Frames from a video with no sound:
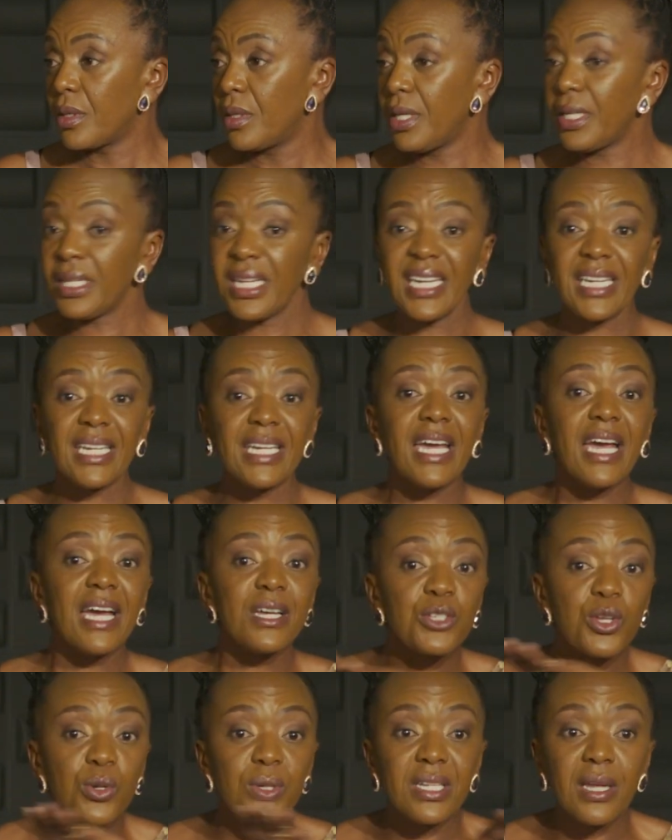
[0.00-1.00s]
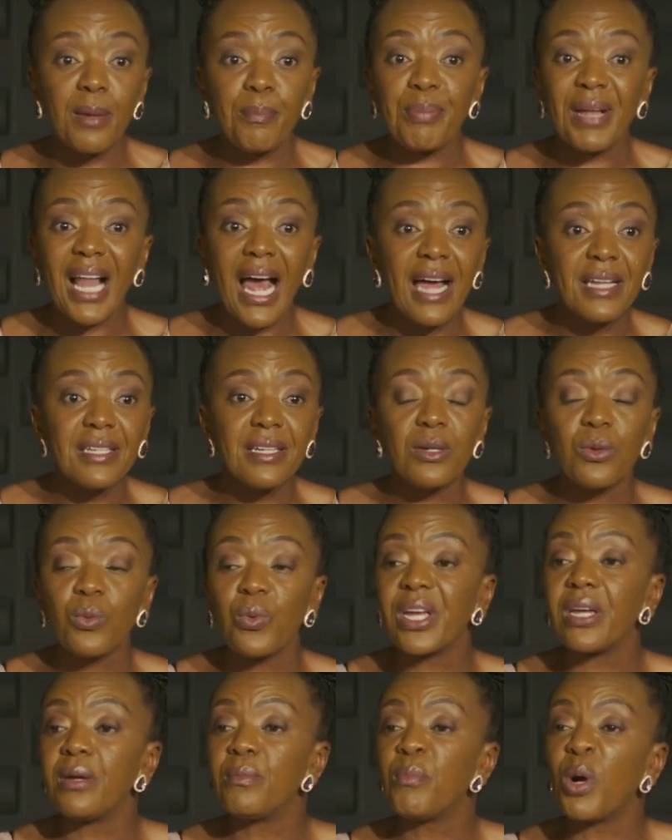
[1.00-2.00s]
Ining here to the plan,
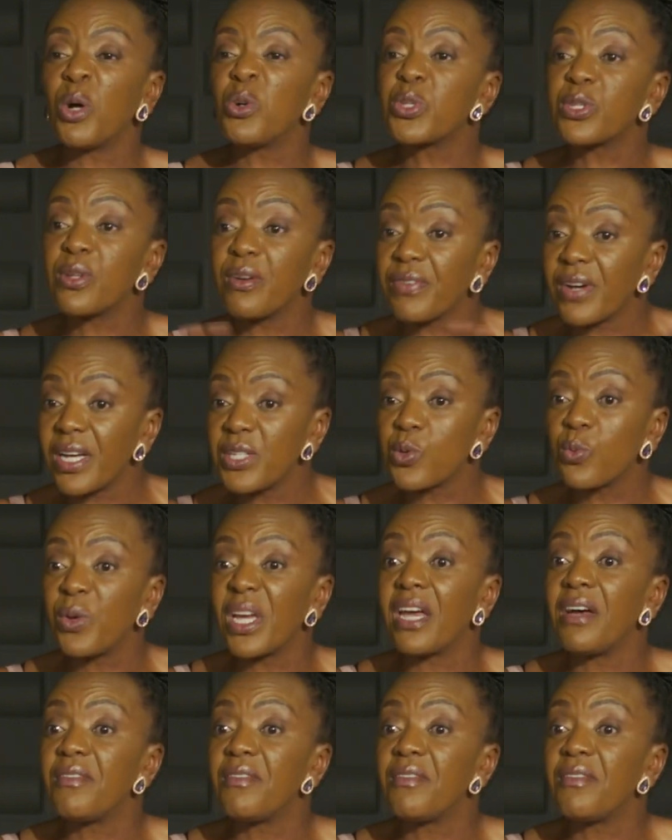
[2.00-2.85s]
most of us, we